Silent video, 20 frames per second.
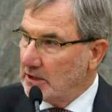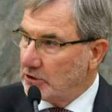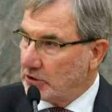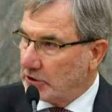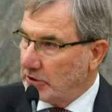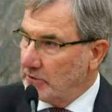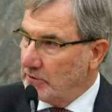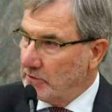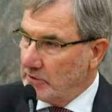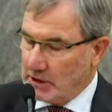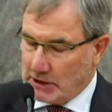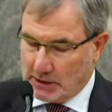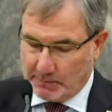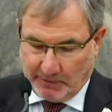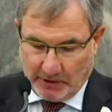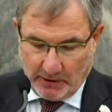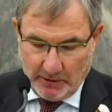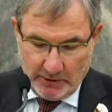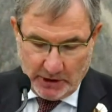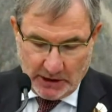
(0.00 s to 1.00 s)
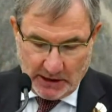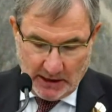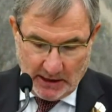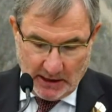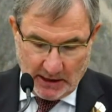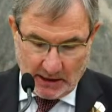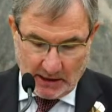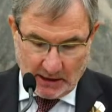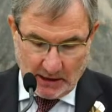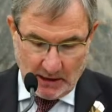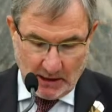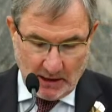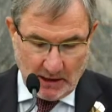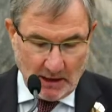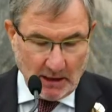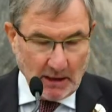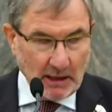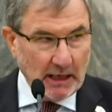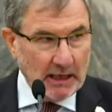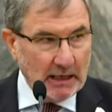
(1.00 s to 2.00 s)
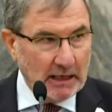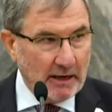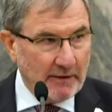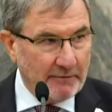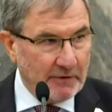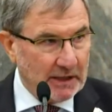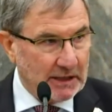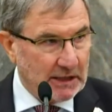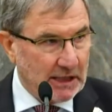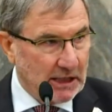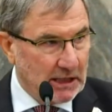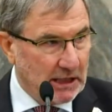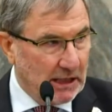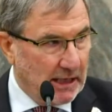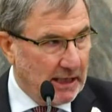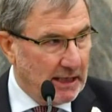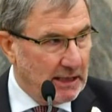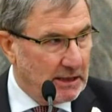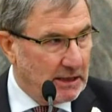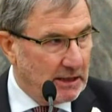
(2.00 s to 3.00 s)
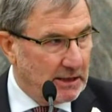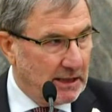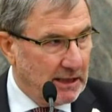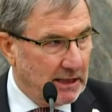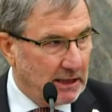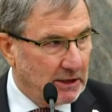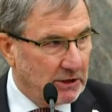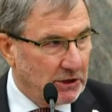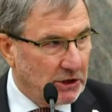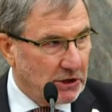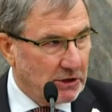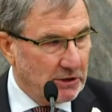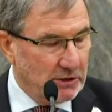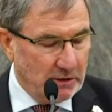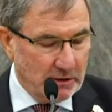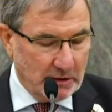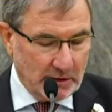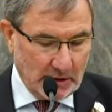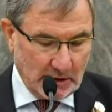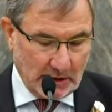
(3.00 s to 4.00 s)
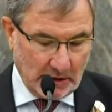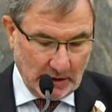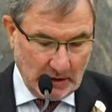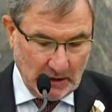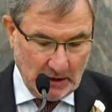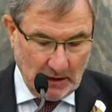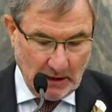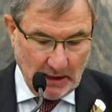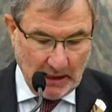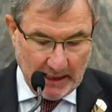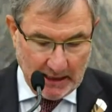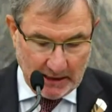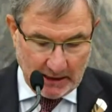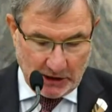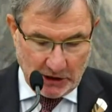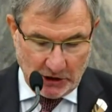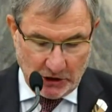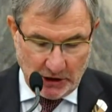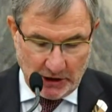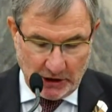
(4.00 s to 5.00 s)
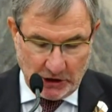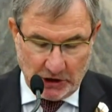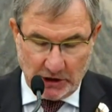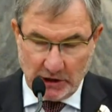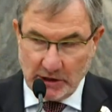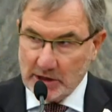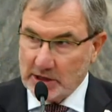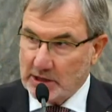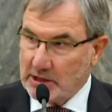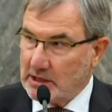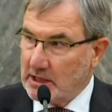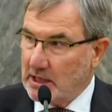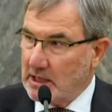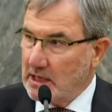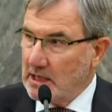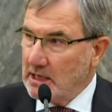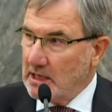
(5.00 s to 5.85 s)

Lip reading: to this process and have articulated their concerns and suggestions.